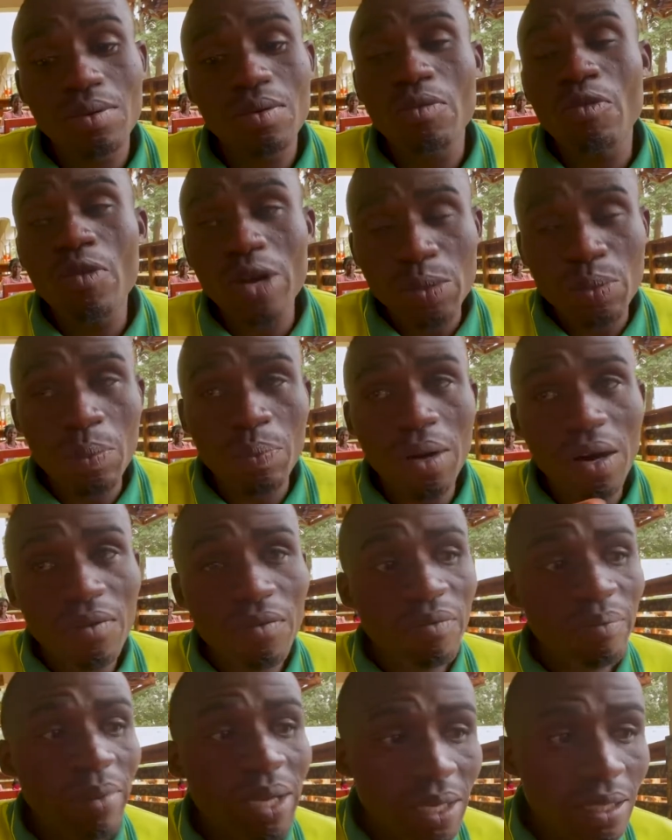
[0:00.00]
what people have
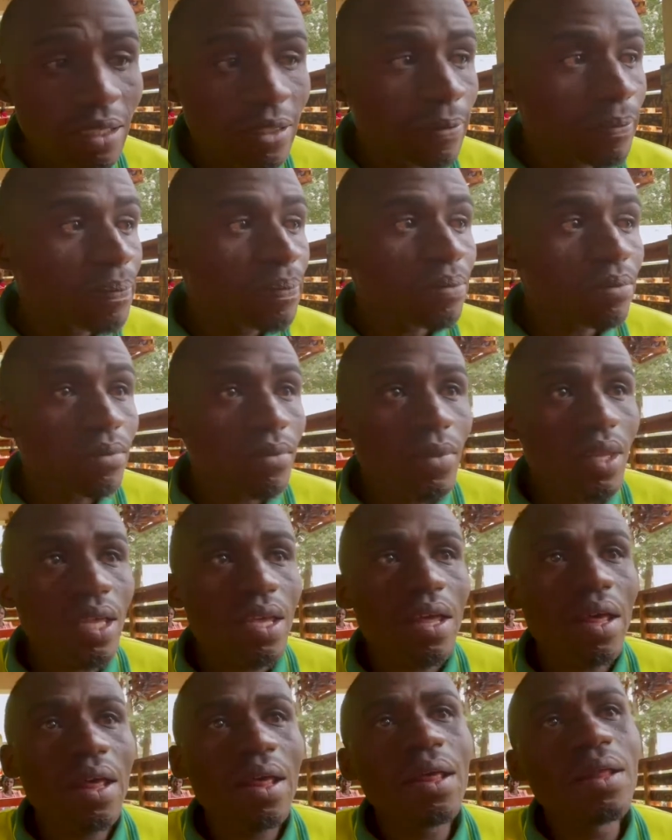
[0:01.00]
made,
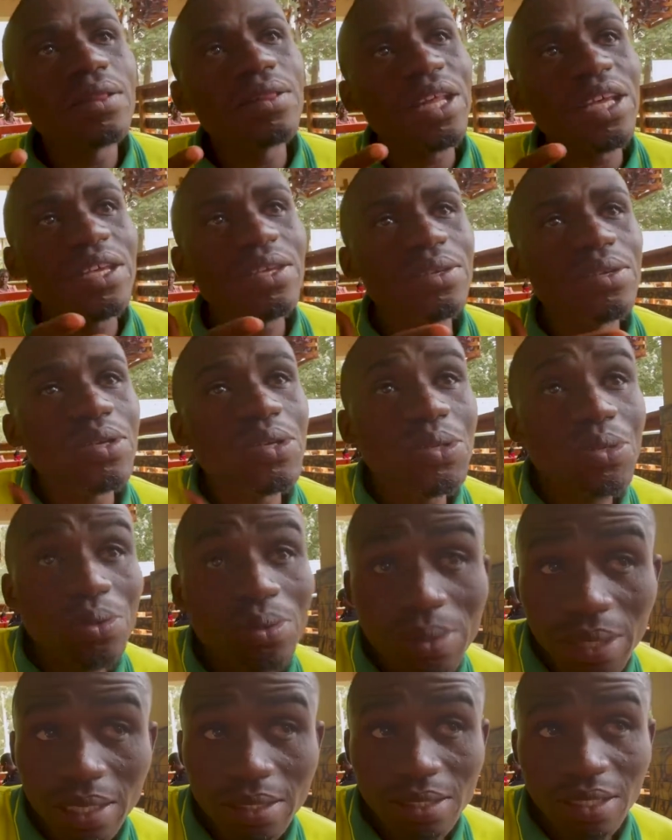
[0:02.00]
they
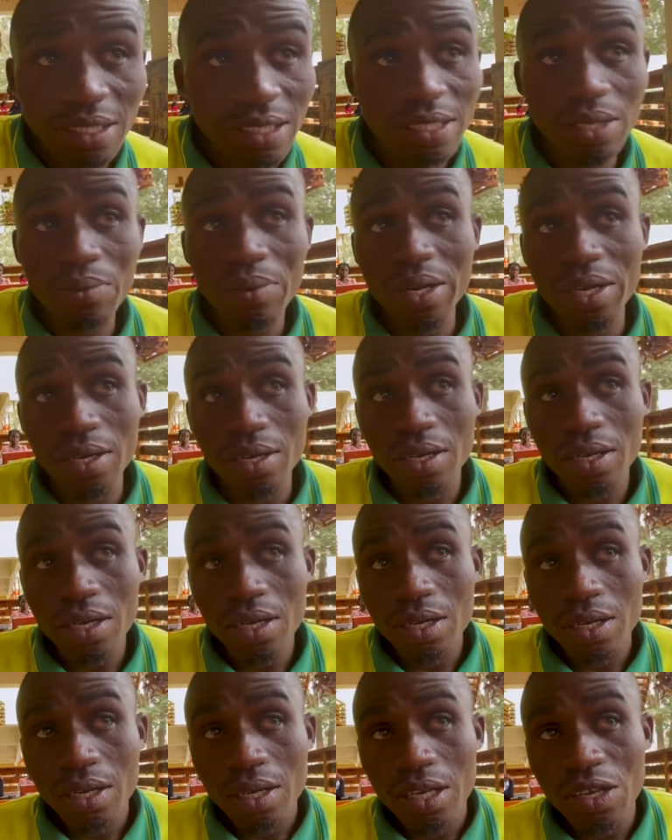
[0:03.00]
use us the way,
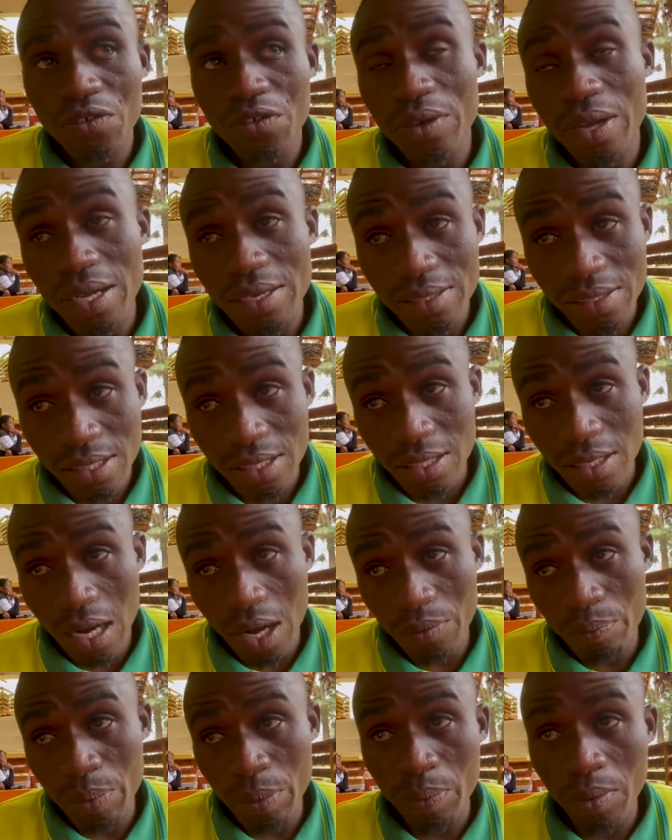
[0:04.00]
if you can see how
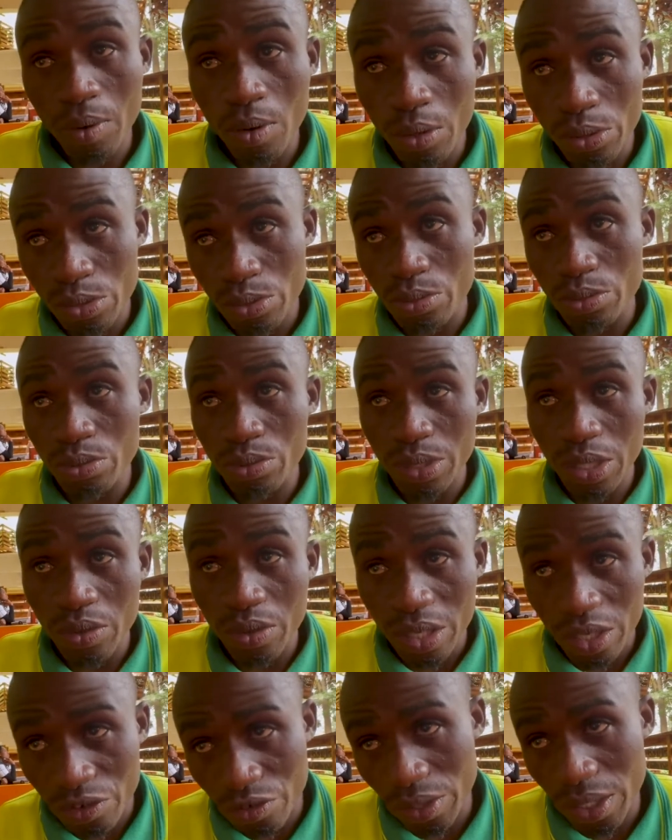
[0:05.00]
people go to do the
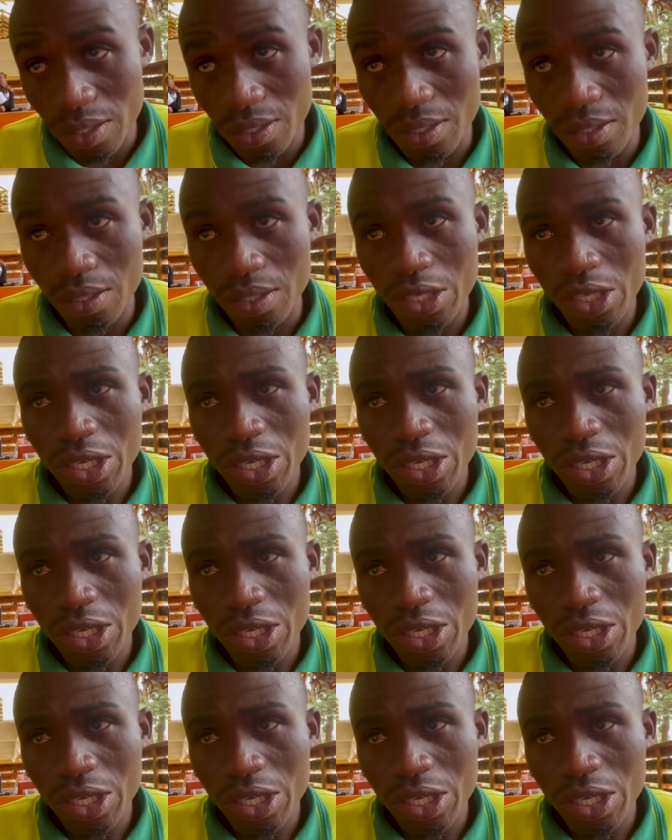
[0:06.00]
gorilla trekking,